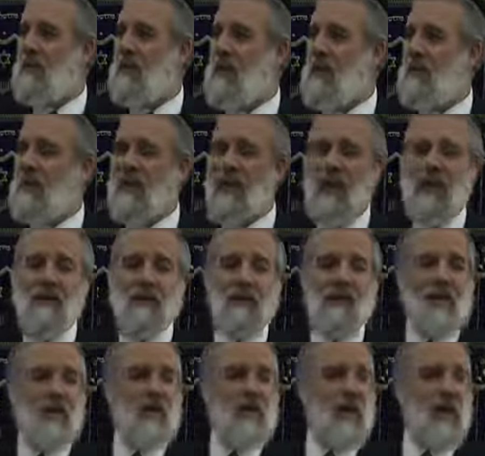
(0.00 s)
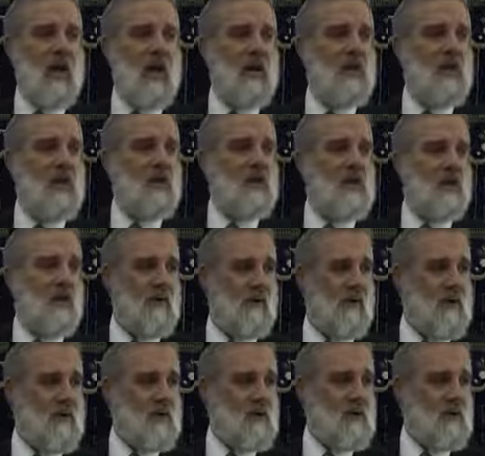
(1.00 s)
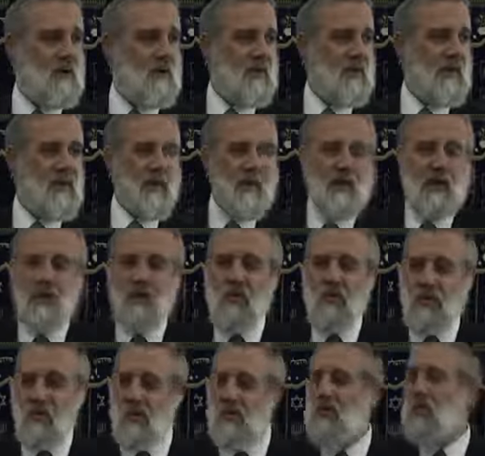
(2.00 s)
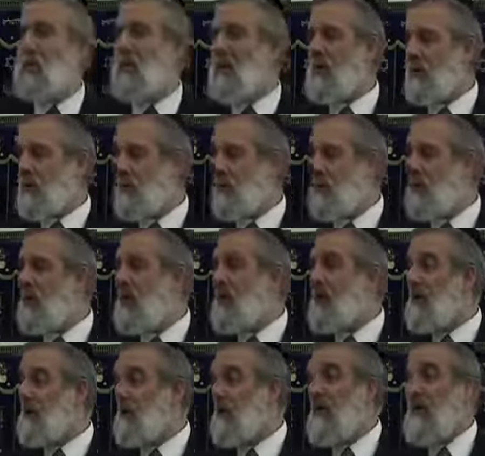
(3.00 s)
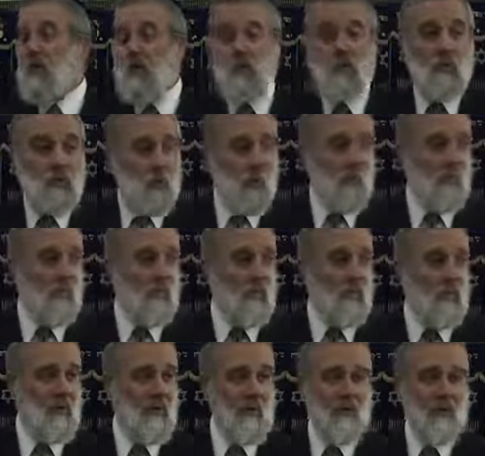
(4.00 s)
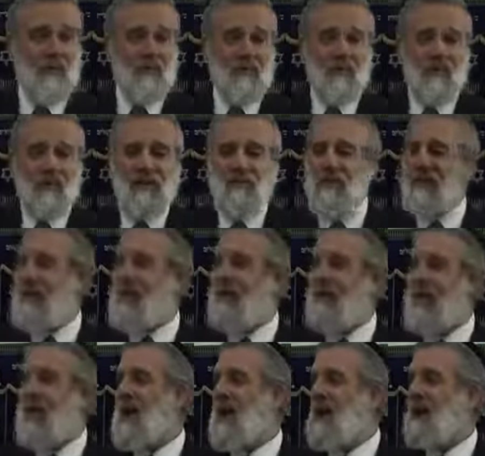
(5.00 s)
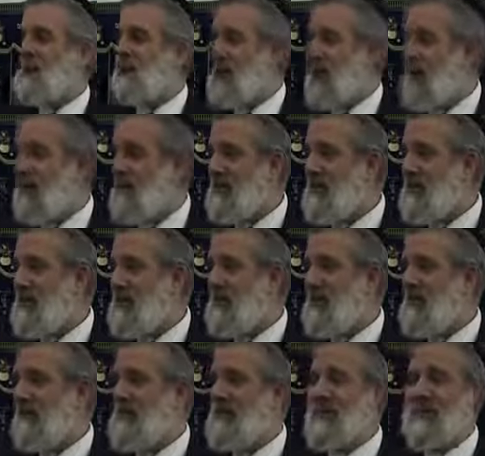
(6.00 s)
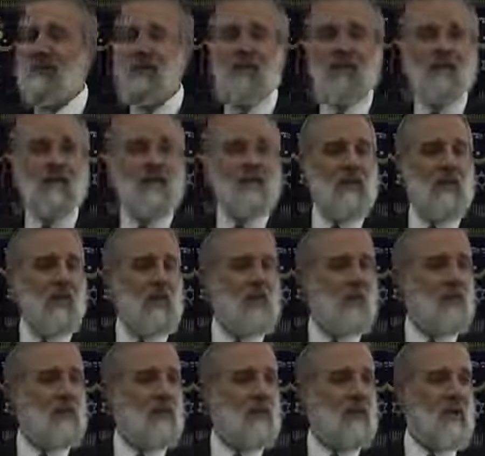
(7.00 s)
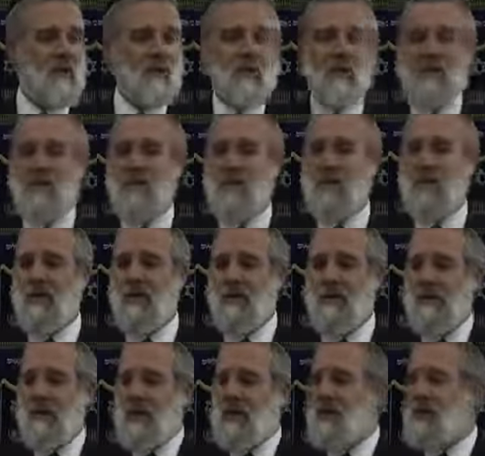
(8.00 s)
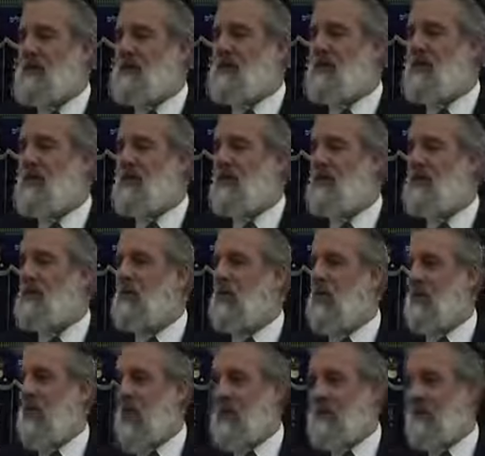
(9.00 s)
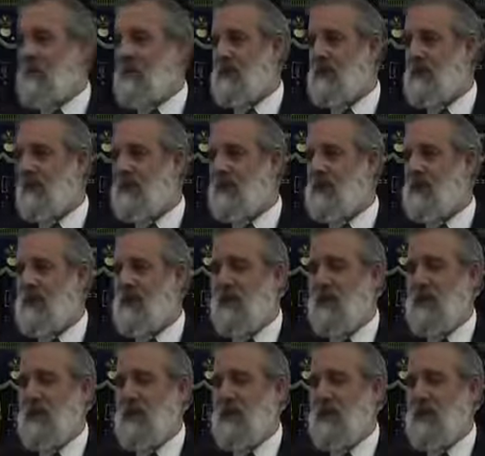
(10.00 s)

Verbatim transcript: They cannot be kind and generous. Those who are cruel, therefore, you know that they are not as charitable, they're not as kind and generous, because the two are opposites.